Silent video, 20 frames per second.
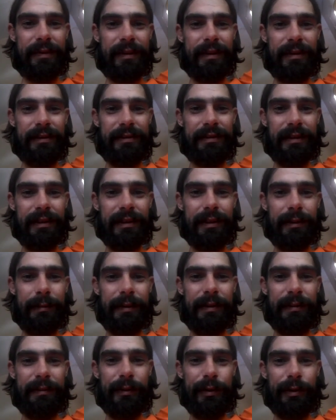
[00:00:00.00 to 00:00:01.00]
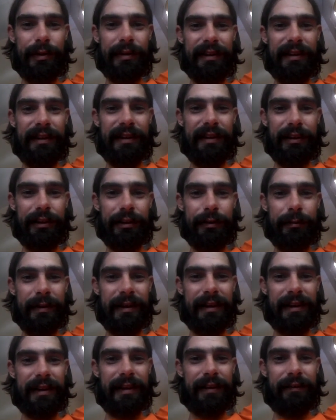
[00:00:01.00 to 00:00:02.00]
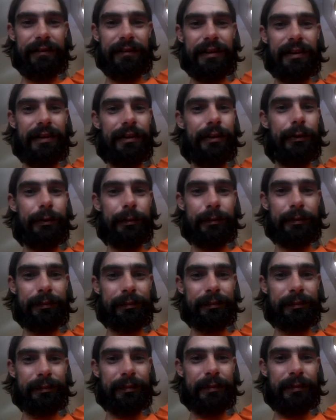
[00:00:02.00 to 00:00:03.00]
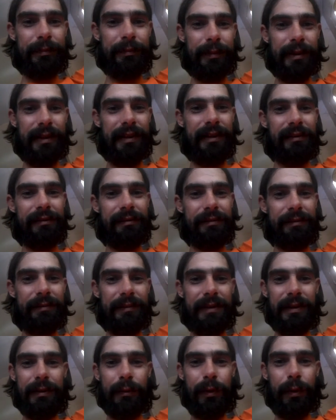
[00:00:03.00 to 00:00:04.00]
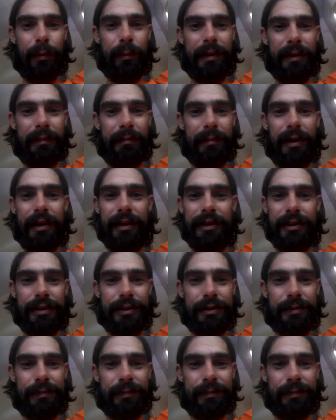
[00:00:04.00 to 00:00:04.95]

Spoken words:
there's a little bit more digging you might have to do, but it won't be much.